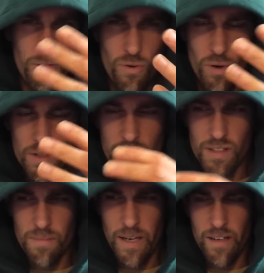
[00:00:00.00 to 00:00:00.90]
of course, because
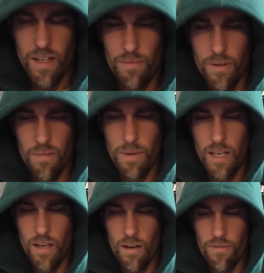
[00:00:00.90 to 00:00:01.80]
I'm not even going to
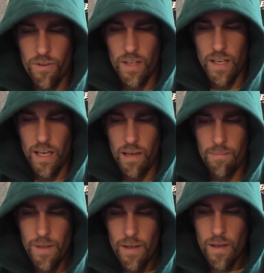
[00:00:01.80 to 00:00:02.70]
be here for the
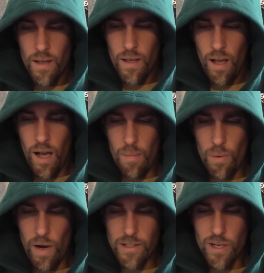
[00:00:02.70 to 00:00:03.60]
game. I'll be
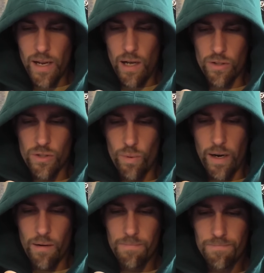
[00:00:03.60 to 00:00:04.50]
watching it
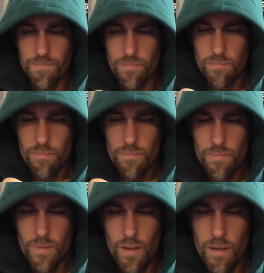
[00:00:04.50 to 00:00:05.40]
elsewhere,
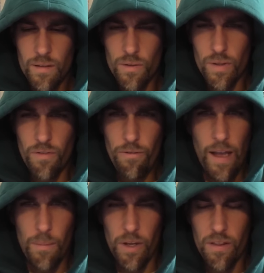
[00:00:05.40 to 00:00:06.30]
doing the
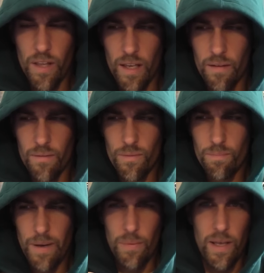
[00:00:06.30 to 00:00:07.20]
family thing.
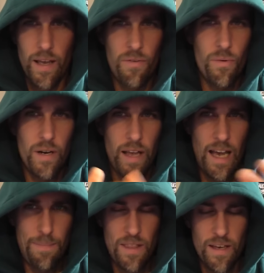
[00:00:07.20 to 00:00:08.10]
By the way, everyone,
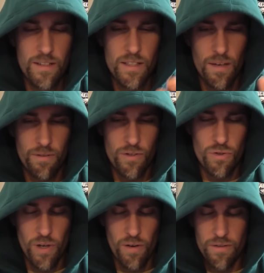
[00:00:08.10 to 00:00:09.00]
happy Thanksgiving.
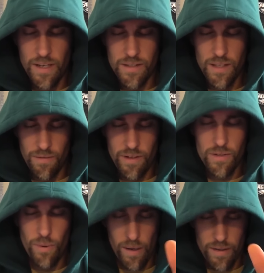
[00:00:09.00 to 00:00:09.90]
Enjoy your Thanksgiving
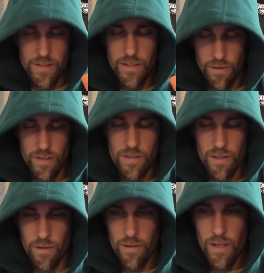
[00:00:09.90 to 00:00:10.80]
as well on a serious
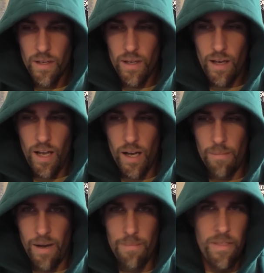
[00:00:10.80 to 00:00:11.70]
note.
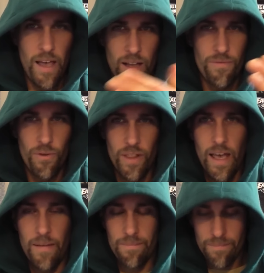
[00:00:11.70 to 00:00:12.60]
Um, I'm thankful
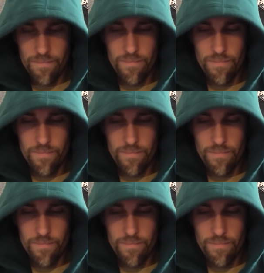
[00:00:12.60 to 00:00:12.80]
that